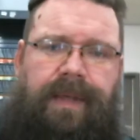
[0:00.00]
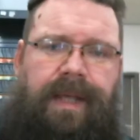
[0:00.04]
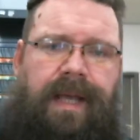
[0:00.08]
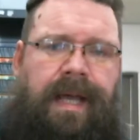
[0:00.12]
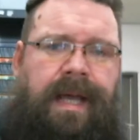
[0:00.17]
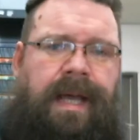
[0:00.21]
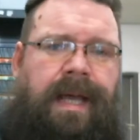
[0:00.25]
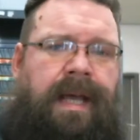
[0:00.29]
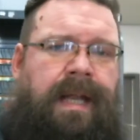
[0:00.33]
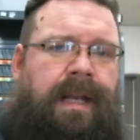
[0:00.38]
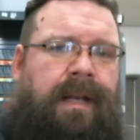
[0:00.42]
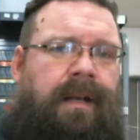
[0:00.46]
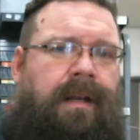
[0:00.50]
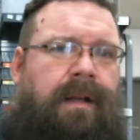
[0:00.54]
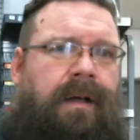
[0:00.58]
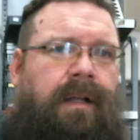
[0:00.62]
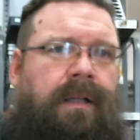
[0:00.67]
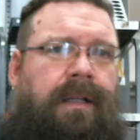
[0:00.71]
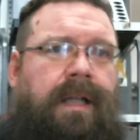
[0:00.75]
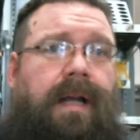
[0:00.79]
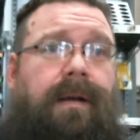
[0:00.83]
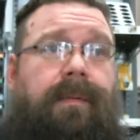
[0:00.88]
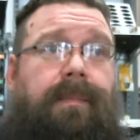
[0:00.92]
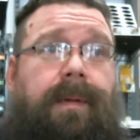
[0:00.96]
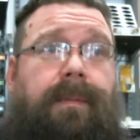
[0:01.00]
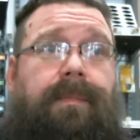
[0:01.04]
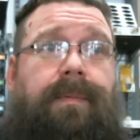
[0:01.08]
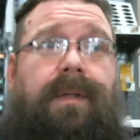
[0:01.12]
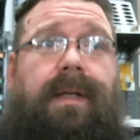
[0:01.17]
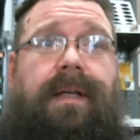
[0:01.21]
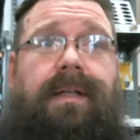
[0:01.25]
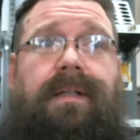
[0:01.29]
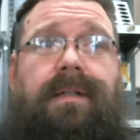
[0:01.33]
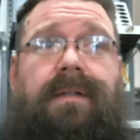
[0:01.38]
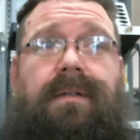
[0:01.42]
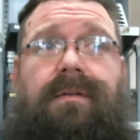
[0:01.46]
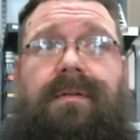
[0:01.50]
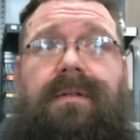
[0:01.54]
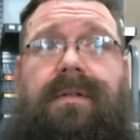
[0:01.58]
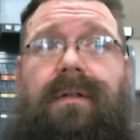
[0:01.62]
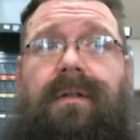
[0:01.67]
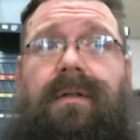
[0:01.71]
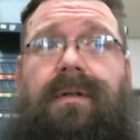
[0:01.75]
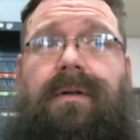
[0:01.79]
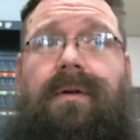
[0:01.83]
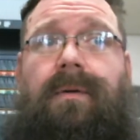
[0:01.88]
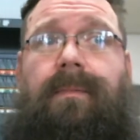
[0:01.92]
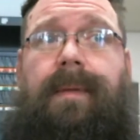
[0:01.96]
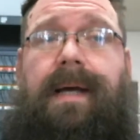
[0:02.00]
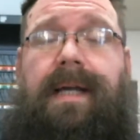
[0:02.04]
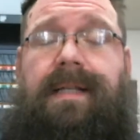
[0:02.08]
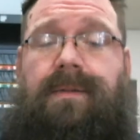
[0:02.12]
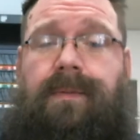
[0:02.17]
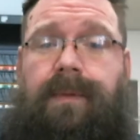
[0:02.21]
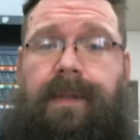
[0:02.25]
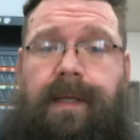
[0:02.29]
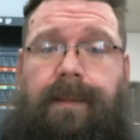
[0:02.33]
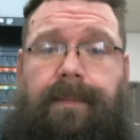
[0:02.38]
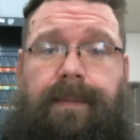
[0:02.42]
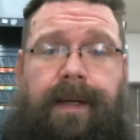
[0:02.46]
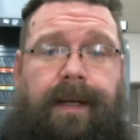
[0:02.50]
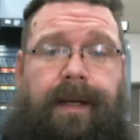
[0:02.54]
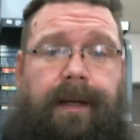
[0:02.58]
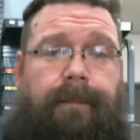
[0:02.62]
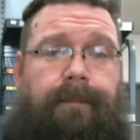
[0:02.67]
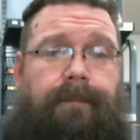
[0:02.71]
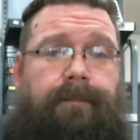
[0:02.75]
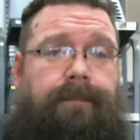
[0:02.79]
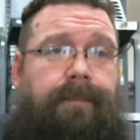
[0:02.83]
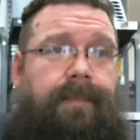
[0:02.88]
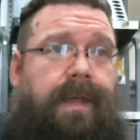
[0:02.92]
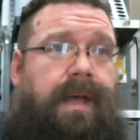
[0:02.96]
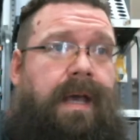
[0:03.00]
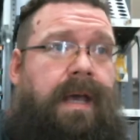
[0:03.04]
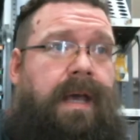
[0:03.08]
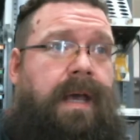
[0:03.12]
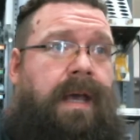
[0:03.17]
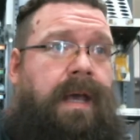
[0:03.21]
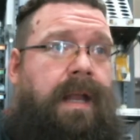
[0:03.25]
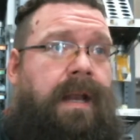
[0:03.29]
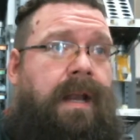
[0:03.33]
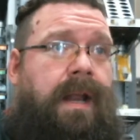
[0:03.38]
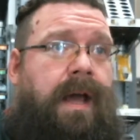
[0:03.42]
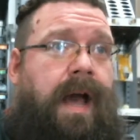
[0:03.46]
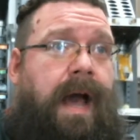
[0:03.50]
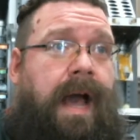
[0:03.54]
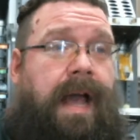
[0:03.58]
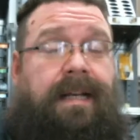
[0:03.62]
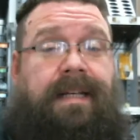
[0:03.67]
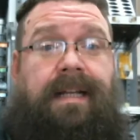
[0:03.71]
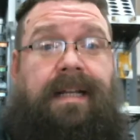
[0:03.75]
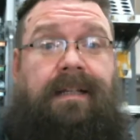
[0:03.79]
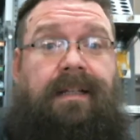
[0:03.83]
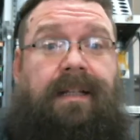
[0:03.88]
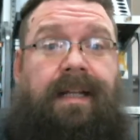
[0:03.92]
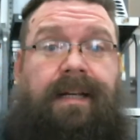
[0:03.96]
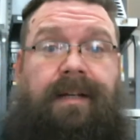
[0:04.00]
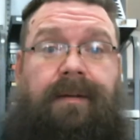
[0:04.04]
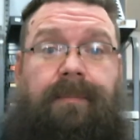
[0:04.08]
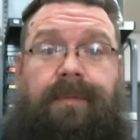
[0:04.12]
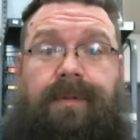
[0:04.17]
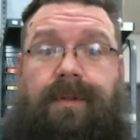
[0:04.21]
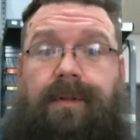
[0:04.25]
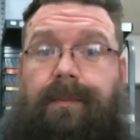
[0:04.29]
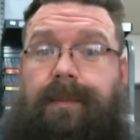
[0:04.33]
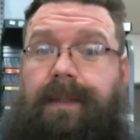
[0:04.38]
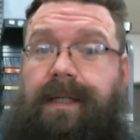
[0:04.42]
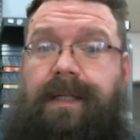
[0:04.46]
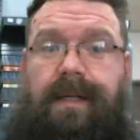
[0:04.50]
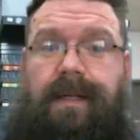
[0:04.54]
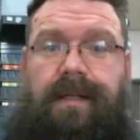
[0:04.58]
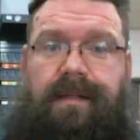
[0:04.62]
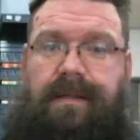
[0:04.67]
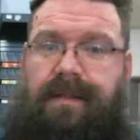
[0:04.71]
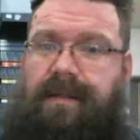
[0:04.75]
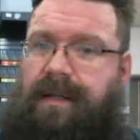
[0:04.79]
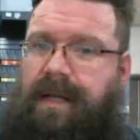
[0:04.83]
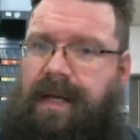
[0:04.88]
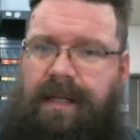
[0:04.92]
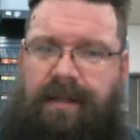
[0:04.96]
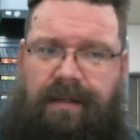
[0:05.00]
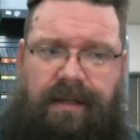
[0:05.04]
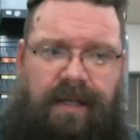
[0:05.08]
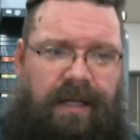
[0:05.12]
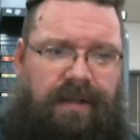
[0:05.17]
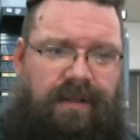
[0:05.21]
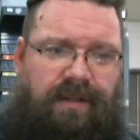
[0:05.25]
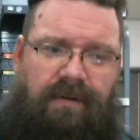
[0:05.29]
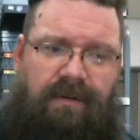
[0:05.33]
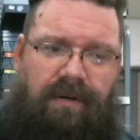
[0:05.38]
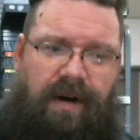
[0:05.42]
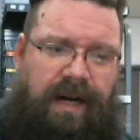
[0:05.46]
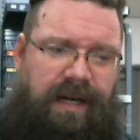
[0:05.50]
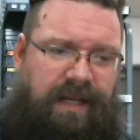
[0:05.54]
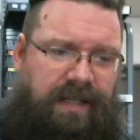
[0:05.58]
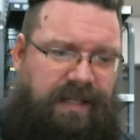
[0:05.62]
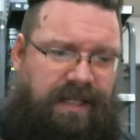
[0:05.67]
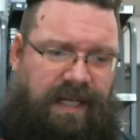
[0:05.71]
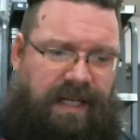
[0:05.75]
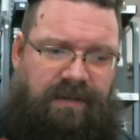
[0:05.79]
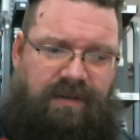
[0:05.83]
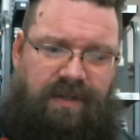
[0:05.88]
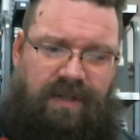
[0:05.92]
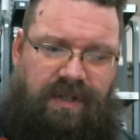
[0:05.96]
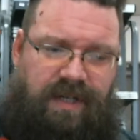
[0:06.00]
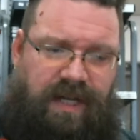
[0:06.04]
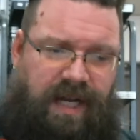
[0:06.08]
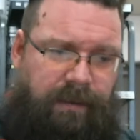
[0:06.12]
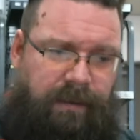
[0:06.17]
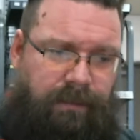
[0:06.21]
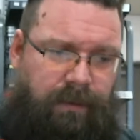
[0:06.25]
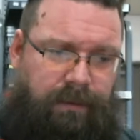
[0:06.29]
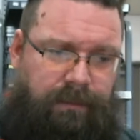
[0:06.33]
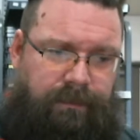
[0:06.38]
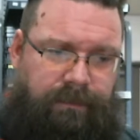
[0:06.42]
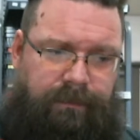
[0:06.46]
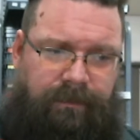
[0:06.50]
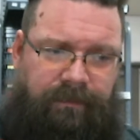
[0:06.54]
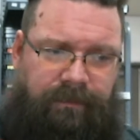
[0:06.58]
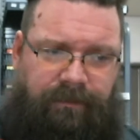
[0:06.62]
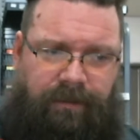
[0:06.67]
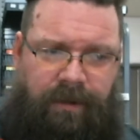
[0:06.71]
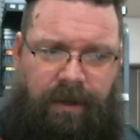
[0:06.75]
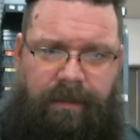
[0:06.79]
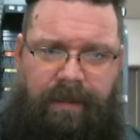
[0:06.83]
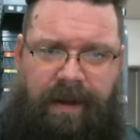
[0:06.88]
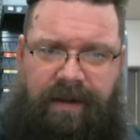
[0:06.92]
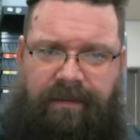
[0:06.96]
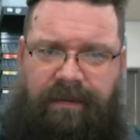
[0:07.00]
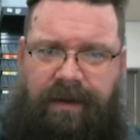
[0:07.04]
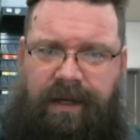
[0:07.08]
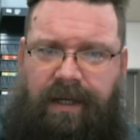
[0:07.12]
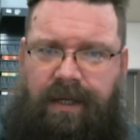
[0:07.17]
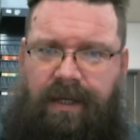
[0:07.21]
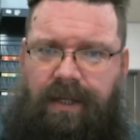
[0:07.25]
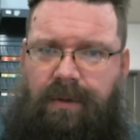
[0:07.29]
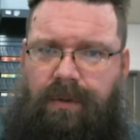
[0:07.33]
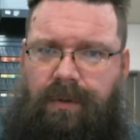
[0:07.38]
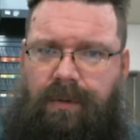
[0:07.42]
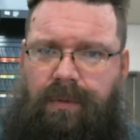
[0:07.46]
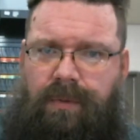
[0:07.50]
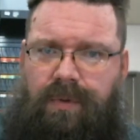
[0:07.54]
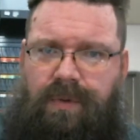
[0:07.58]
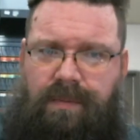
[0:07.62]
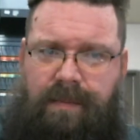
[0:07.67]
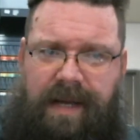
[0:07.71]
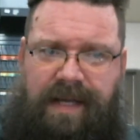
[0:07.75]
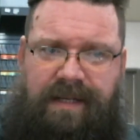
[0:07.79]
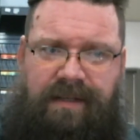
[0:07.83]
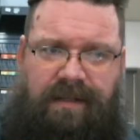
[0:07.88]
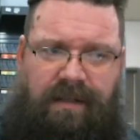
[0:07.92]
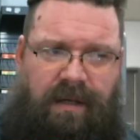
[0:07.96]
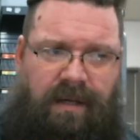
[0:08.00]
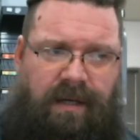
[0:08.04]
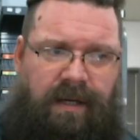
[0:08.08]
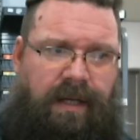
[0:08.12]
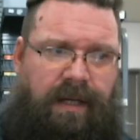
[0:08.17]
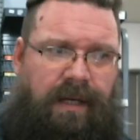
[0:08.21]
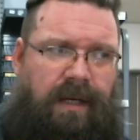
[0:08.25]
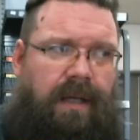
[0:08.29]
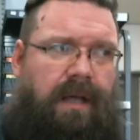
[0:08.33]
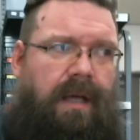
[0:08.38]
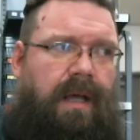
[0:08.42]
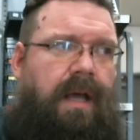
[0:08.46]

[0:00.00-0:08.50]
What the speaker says: And a lot of people like to use silicone mats when they paint. And I tend to like them too, because it's great. It saves your table from having a huge mess on it.